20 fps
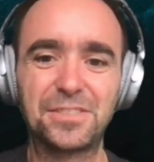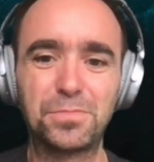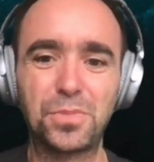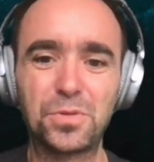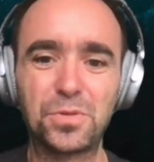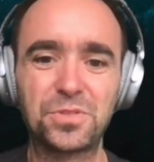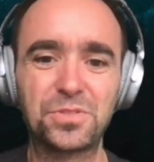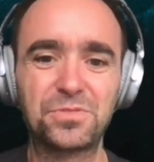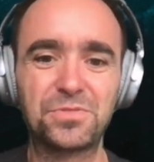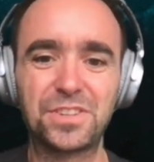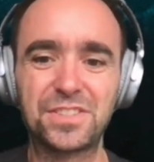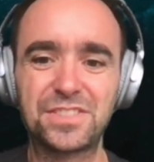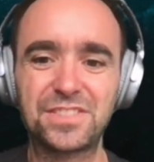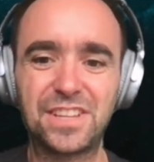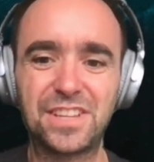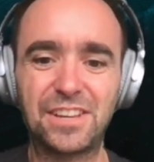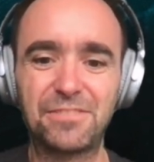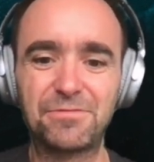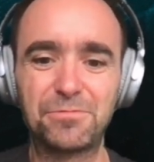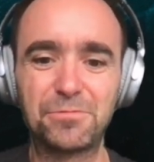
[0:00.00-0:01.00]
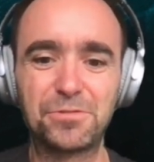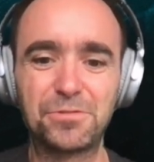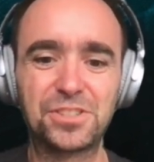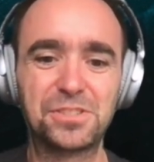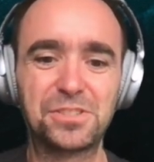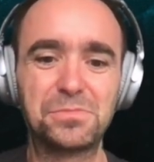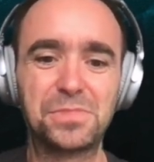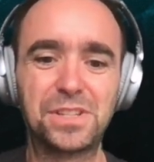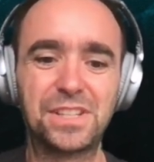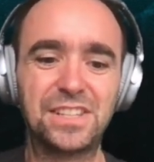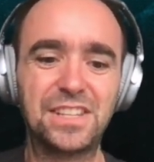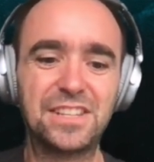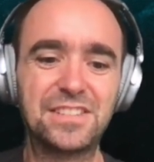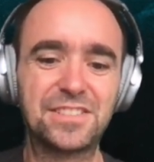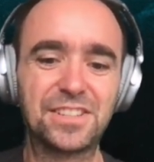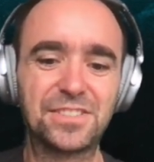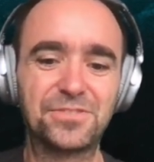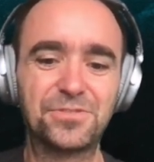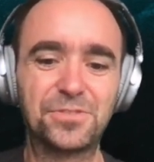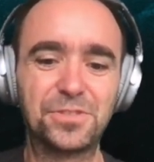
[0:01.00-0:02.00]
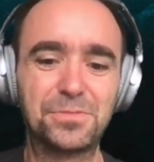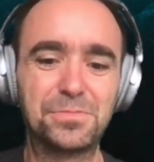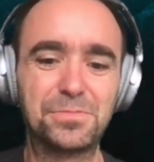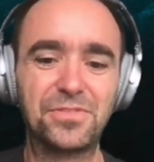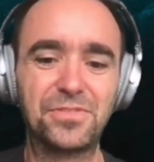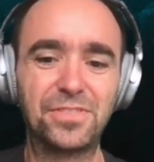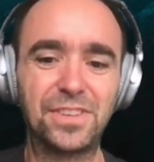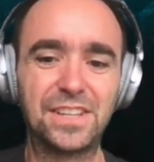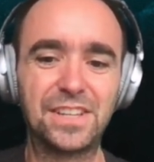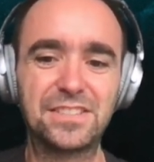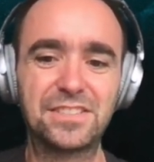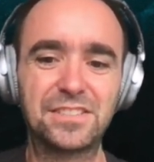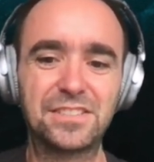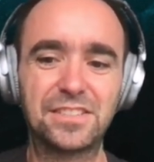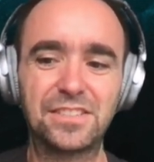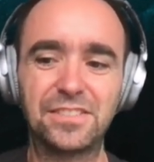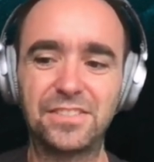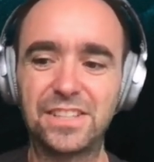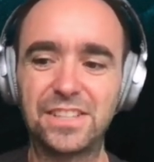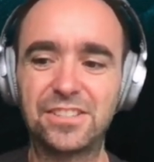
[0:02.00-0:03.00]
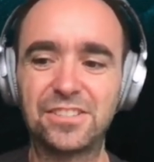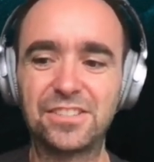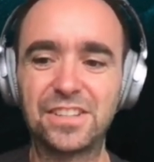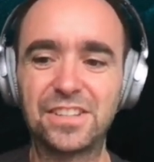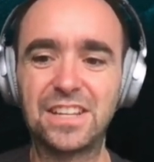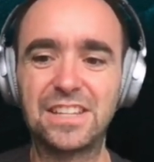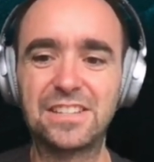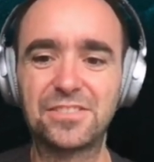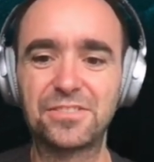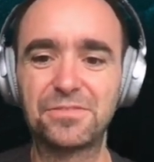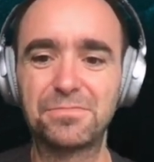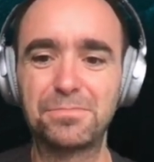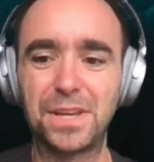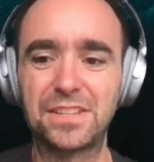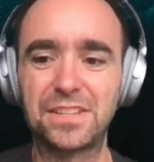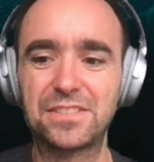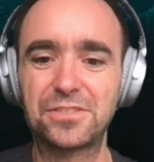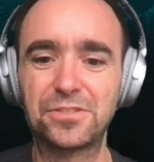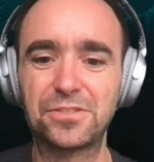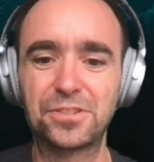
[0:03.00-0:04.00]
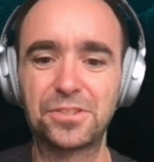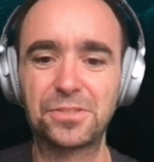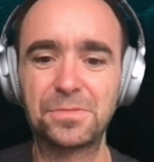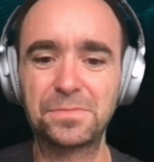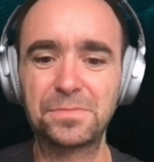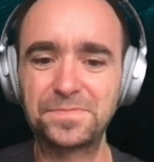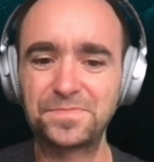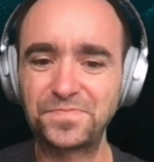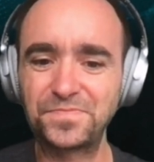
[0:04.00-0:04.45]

Both of us have vulnerabilities that were fixed with the release of Big Sur,